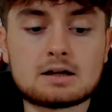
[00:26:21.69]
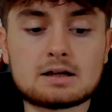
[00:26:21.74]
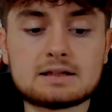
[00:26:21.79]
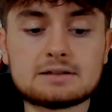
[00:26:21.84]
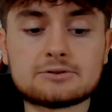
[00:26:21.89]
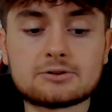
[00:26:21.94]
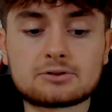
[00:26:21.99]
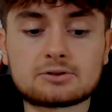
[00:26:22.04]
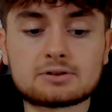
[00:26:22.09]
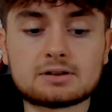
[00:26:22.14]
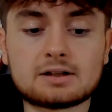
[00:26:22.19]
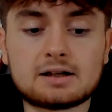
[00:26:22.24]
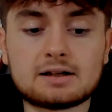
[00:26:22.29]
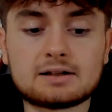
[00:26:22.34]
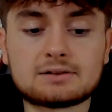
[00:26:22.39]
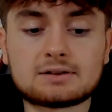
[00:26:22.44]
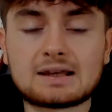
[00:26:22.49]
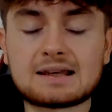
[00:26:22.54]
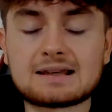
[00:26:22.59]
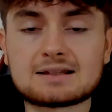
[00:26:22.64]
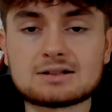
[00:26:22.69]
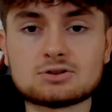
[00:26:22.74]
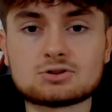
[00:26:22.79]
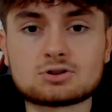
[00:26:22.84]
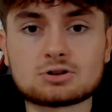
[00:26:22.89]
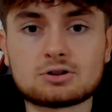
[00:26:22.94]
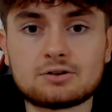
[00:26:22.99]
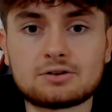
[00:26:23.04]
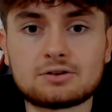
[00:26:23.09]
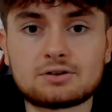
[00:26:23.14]
He doesn't like taking
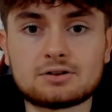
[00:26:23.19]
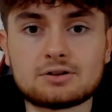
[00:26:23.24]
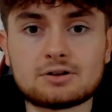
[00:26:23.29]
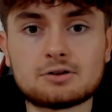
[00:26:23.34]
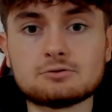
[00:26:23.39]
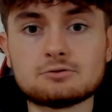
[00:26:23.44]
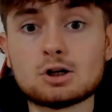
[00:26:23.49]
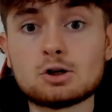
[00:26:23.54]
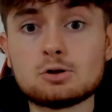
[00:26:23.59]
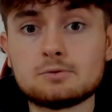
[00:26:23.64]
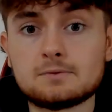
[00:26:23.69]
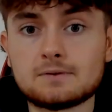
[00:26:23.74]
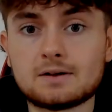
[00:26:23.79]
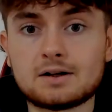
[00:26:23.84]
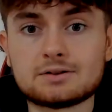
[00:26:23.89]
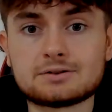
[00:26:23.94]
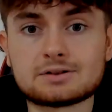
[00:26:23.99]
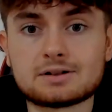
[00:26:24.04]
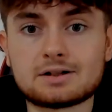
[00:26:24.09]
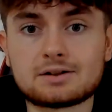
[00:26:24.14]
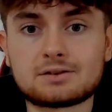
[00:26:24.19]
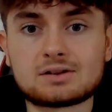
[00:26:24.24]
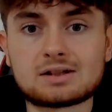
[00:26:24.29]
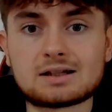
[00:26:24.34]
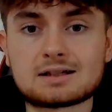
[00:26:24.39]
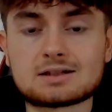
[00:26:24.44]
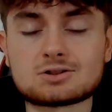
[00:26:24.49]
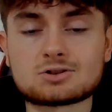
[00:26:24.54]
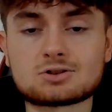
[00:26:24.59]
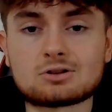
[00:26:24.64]
shots. You know, no fighter likes
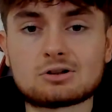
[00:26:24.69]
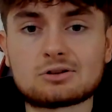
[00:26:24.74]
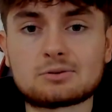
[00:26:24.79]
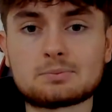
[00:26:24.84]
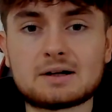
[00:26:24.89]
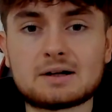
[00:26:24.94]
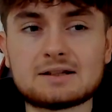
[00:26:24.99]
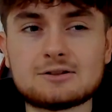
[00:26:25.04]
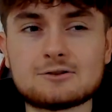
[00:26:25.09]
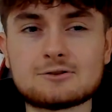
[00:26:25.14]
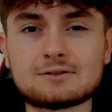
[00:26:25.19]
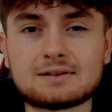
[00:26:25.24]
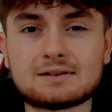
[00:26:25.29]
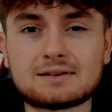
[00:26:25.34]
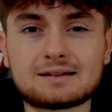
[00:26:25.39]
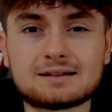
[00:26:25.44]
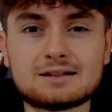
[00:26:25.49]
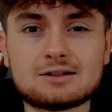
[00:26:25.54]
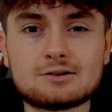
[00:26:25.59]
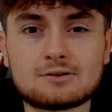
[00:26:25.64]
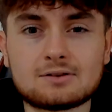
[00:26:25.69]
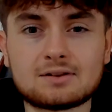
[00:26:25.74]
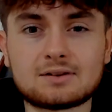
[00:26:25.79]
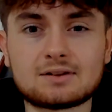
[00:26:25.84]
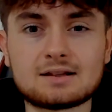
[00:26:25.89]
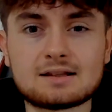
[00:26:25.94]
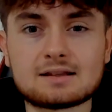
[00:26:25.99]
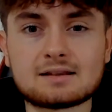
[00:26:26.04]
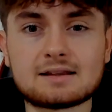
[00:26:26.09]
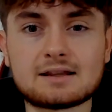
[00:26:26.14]
taking shots, but you can
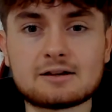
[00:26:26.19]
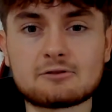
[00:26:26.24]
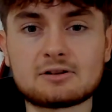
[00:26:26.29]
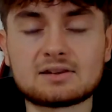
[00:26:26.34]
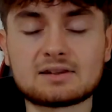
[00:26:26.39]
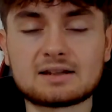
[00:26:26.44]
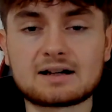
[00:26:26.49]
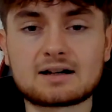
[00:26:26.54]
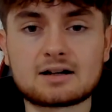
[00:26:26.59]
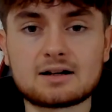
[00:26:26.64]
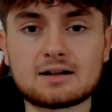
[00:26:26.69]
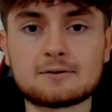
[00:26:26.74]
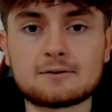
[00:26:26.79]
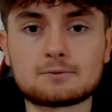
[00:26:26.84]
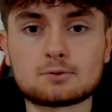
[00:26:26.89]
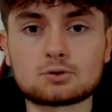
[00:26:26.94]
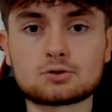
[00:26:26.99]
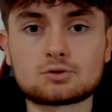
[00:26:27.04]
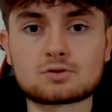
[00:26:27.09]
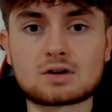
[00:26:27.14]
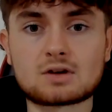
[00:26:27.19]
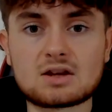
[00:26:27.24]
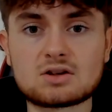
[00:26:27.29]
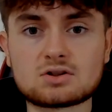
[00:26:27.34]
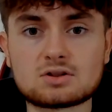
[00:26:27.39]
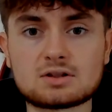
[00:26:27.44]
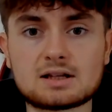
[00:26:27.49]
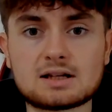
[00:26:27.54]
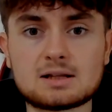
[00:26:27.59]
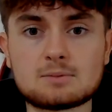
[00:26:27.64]
see that there is that clear
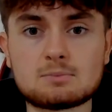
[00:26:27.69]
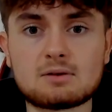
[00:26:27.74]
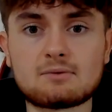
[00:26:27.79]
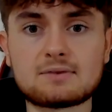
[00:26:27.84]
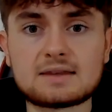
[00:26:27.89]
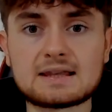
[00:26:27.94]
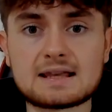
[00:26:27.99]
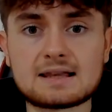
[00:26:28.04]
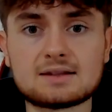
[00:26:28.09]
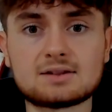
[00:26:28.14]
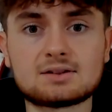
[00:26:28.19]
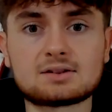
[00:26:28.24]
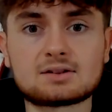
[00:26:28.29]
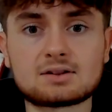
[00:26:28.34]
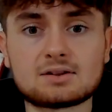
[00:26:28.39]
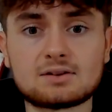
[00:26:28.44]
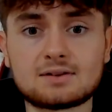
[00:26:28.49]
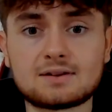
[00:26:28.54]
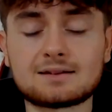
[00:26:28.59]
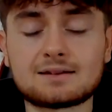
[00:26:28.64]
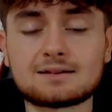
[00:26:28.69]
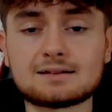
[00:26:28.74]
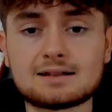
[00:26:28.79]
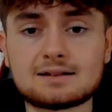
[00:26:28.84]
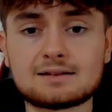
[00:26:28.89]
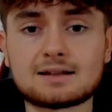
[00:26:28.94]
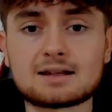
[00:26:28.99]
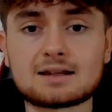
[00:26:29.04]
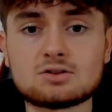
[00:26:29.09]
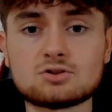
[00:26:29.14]
frustration in him. If he is
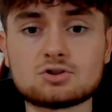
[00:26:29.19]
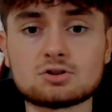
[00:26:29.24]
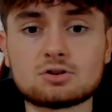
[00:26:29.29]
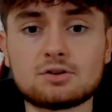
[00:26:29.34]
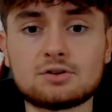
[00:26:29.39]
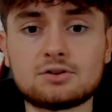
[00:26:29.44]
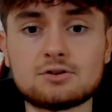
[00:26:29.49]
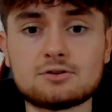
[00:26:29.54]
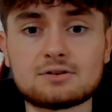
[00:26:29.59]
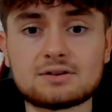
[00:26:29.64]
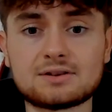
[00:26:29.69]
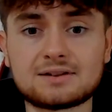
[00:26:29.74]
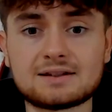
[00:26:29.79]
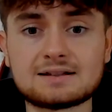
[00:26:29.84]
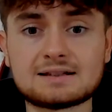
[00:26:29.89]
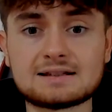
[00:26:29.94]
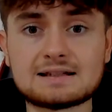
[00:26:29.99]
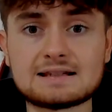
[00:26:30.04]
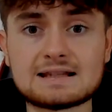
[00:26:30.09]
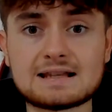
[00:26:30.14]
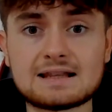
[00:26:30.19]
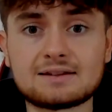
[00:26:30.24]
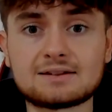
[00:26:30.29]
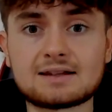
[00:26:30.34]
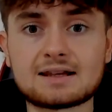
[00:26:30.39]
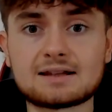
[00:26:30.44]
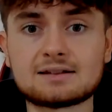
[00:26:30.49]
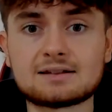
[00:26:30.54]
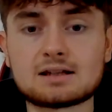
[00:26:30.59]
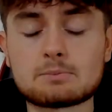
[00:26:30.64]
consistently taking shots, you can see that he is
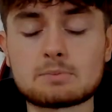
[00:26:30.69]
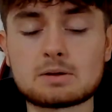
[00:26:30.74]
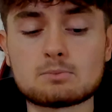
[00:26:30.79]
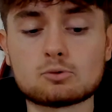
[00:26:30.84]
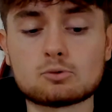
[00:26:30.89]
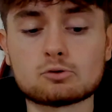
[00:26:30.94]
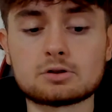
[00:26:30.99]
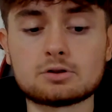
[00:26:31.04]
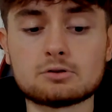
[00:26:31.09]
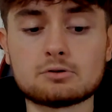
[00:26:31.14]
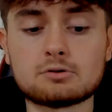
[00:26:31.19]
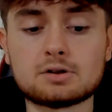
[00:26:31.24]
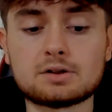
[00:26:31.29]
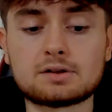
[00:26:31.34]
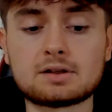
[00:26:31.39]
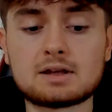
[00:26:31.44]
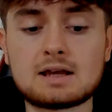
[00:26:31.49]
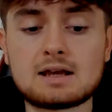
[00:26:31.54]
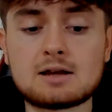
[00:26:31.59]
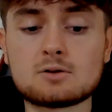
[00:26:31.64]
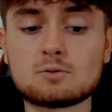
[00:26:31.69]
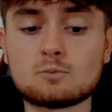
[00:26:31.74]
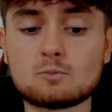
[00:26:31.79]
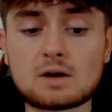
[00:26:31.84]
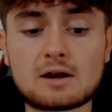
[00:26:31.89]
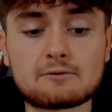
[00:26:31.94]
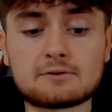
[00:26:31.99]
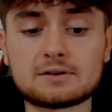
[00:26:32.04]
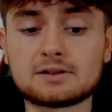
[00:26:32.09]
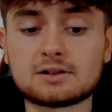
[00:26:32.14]
getting a bit more annoyed
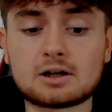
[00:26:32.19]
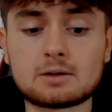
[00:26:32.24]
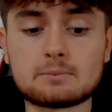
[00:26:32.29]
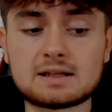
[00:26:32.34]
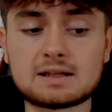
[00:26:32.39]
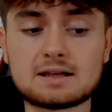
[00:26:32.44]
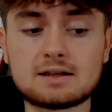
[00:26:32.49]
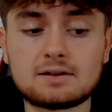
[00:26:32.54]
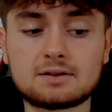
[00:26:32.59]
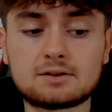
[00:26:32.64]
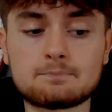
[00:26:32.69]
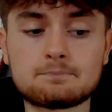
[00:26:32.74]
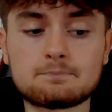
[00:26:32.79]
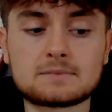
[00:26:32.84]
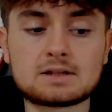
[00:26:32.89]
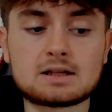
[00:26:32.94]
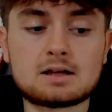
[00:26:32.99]
every time he is.